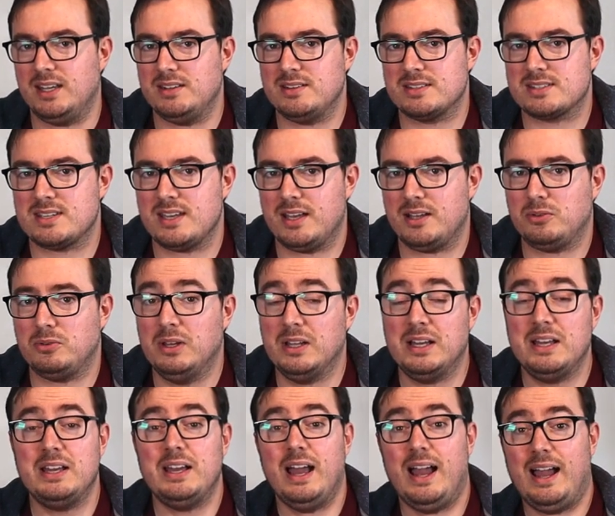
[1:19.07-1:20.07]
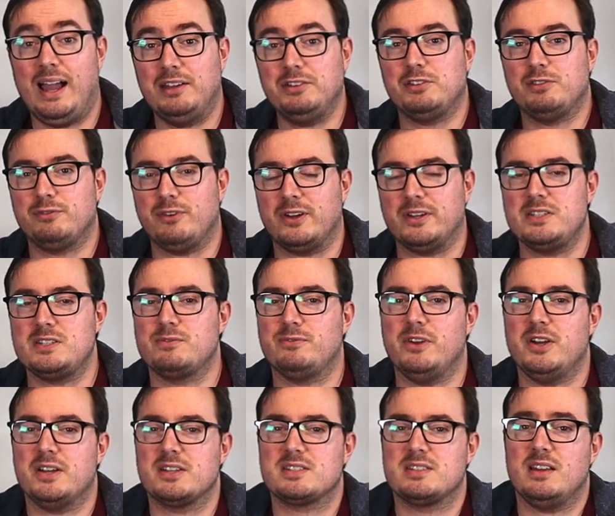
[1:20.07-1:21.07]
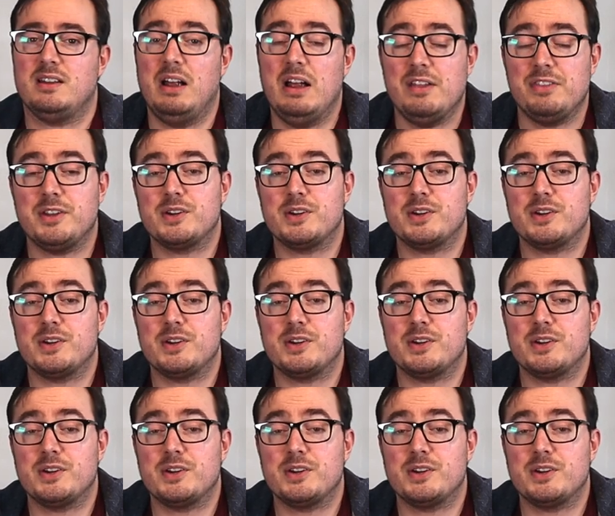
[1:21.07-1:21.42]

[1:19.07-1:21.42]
intel and vice versa.